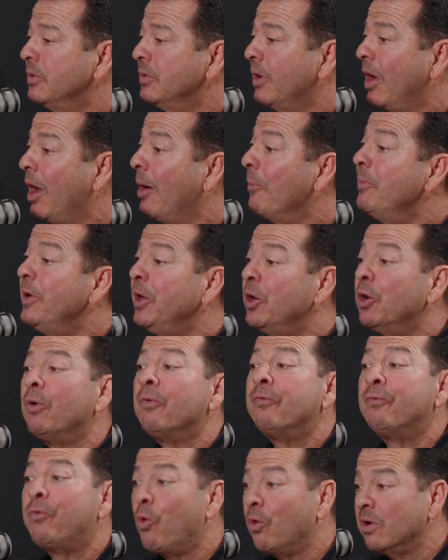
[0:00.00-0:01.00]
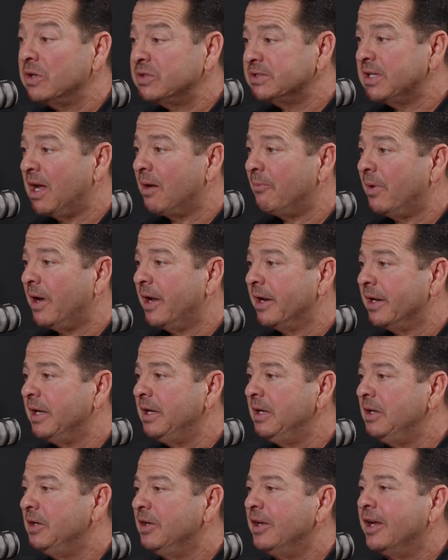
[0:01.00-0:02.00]
a meal for
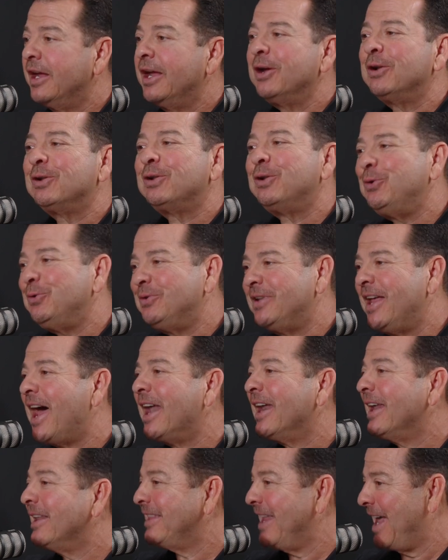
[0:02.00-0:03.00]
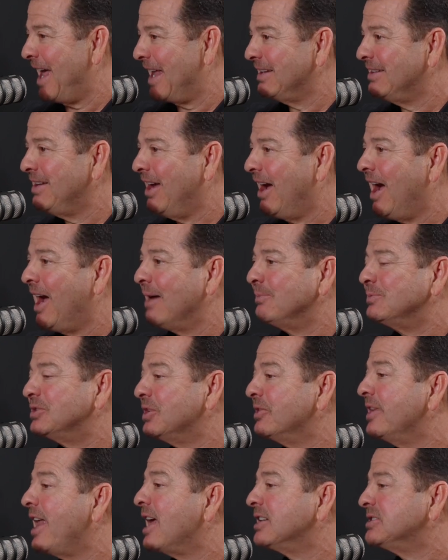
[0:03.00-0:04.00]
somebody, include that at that time,
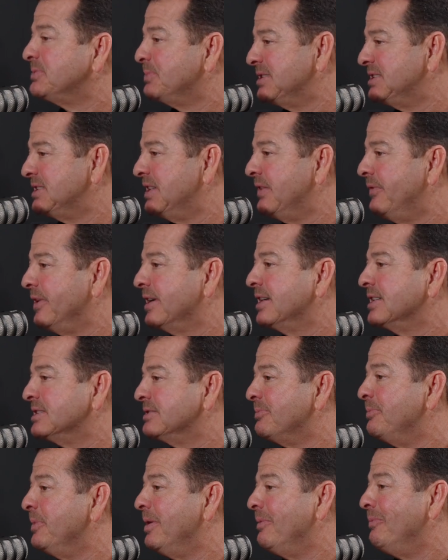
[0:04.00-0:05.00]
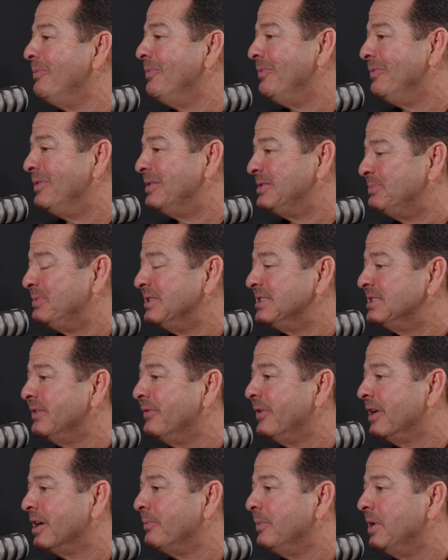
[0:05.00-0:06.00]
so that
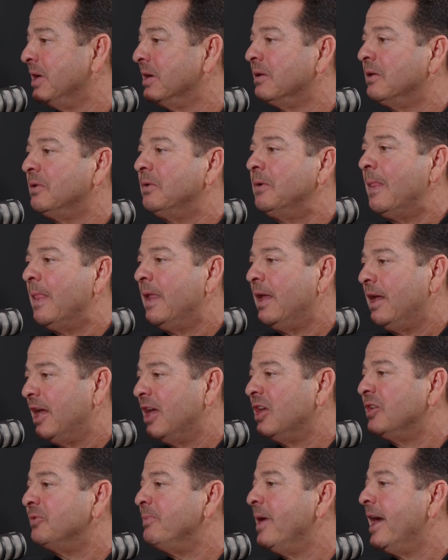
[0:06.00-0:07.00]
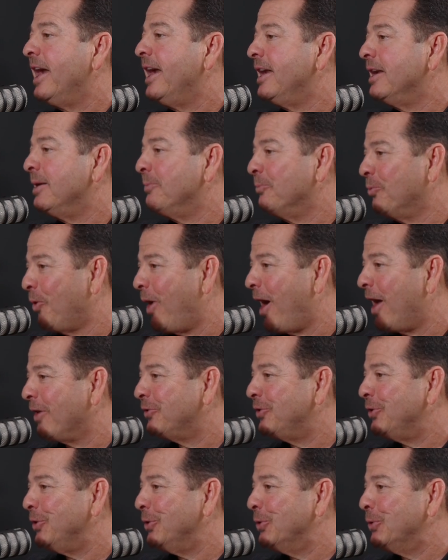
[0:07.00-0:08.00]
specific meal is made and
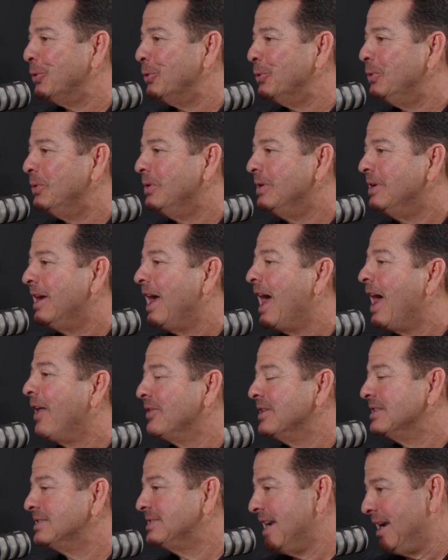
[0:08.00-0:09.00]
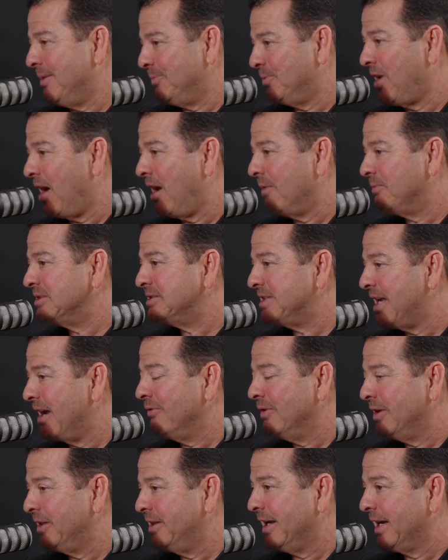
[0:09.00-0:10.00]
brought to you at the same time as
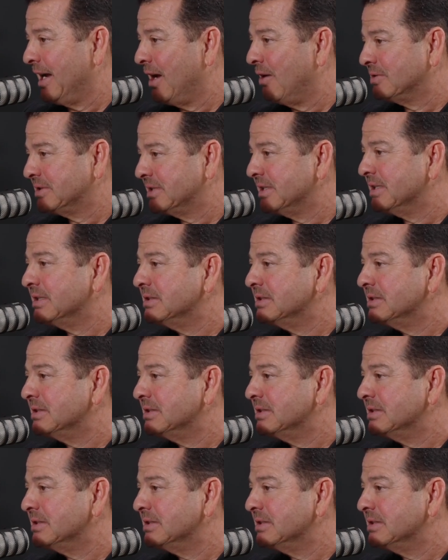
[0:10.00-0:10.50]
everything else is.